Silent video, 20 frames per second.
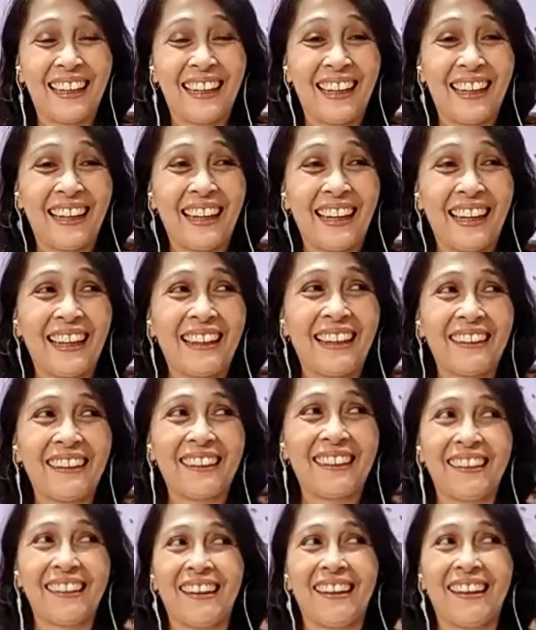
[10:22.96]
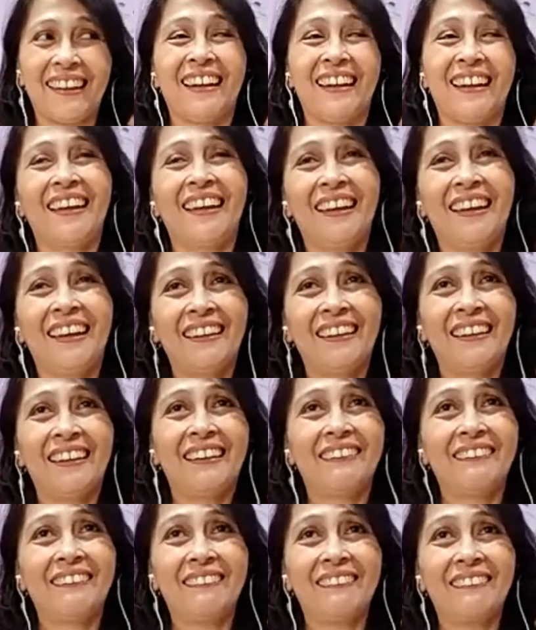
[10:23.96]
And
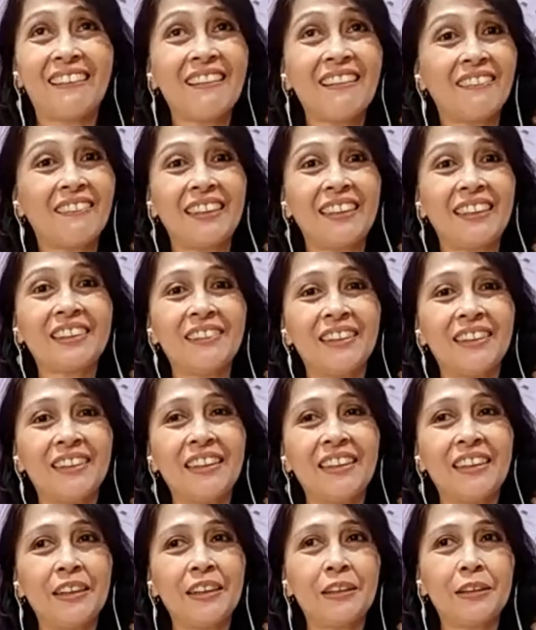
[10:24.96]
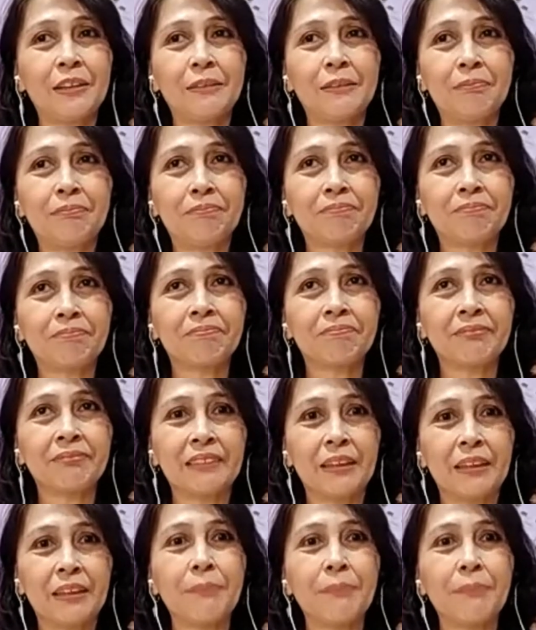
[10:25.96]
wow, it's really
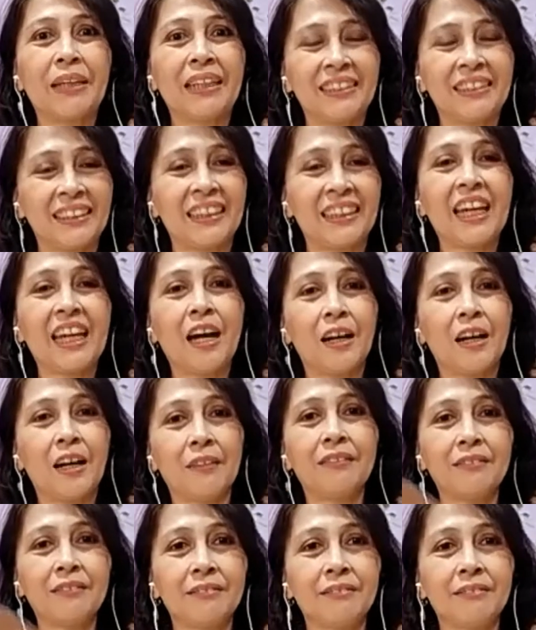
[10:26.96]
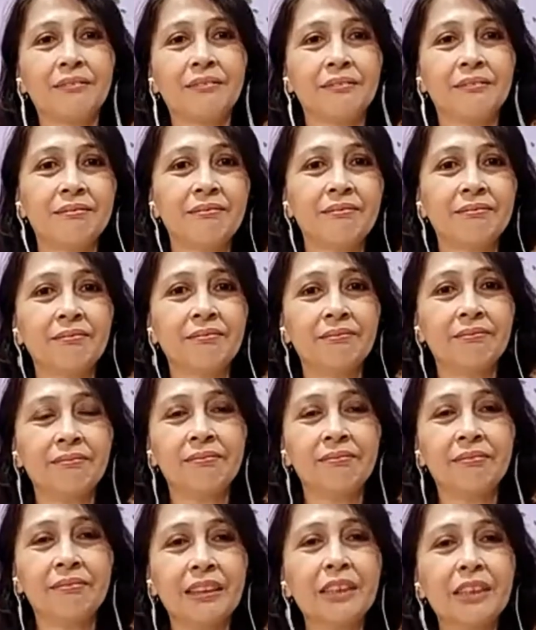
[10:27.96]
amazing how
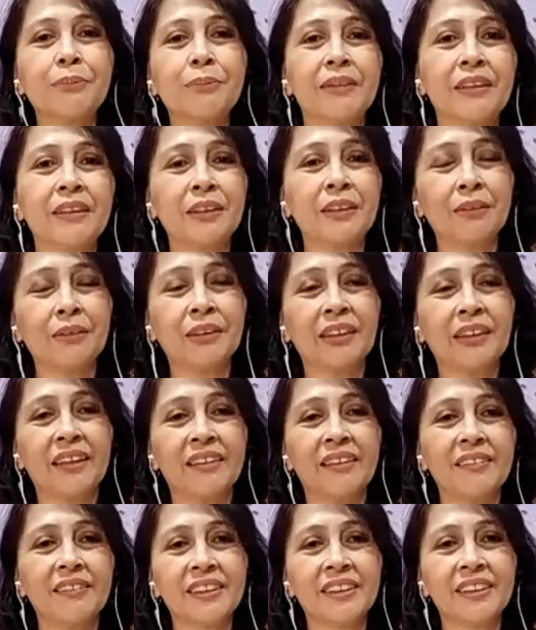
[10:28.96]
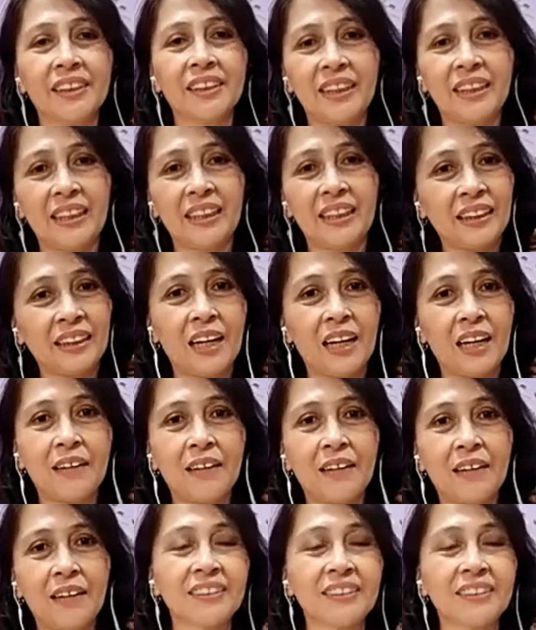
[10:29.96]
the spiritual energy and how
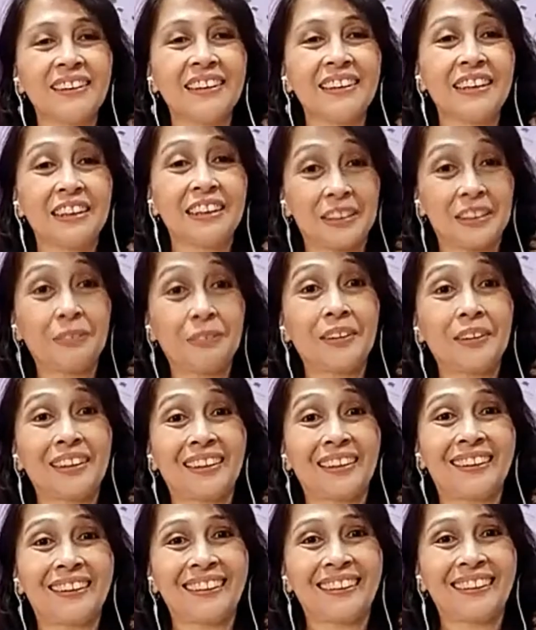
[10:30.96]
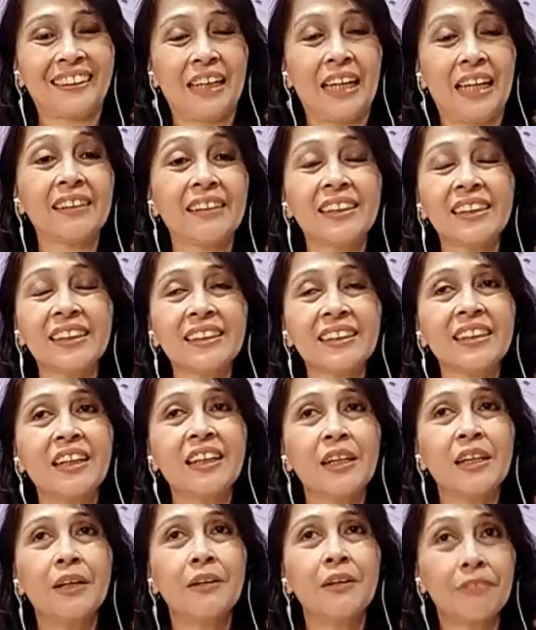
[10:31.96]
these things work. Now, and she's
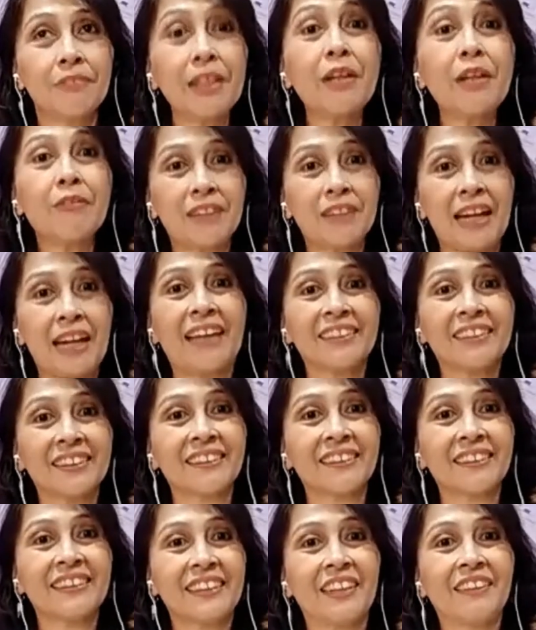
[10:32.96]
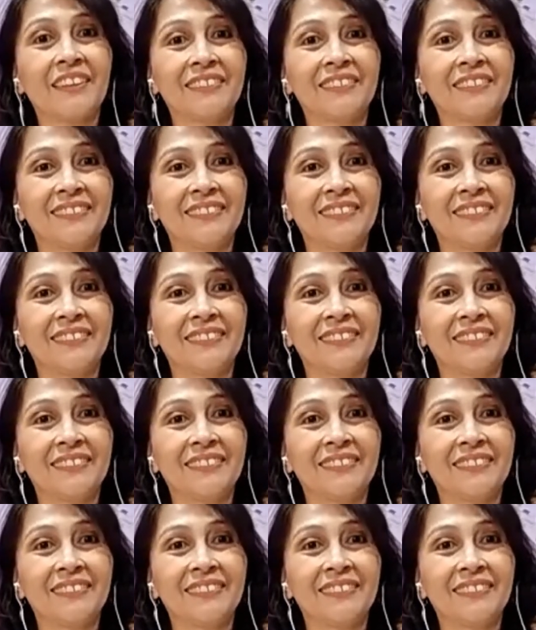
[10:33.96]
free of cancer now.